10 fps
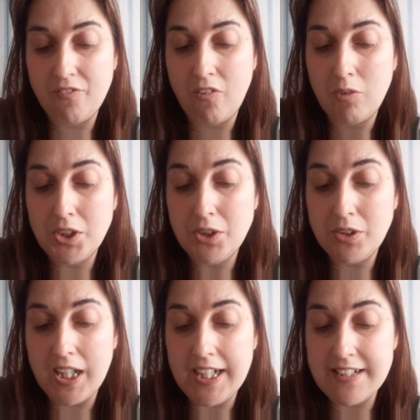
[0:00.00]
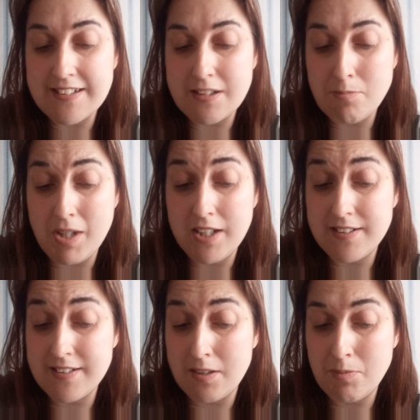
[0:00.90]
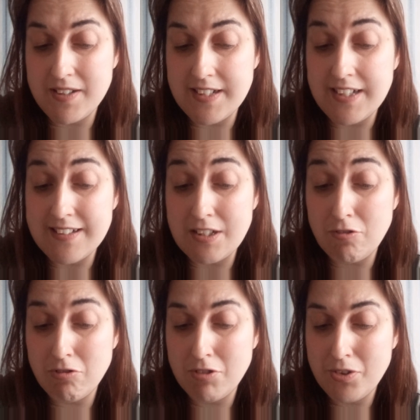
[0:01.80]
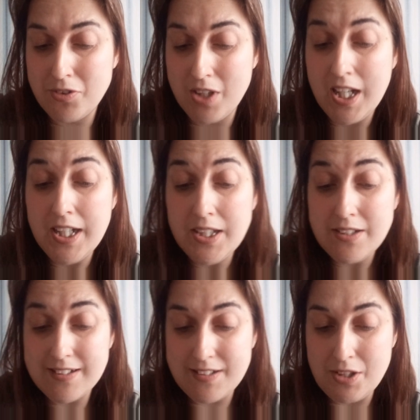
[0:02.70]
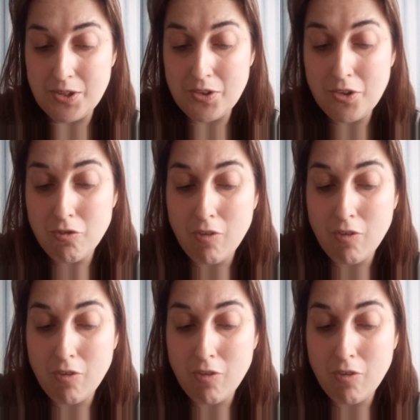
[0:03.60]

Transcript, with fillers: for UK summer season cruise news.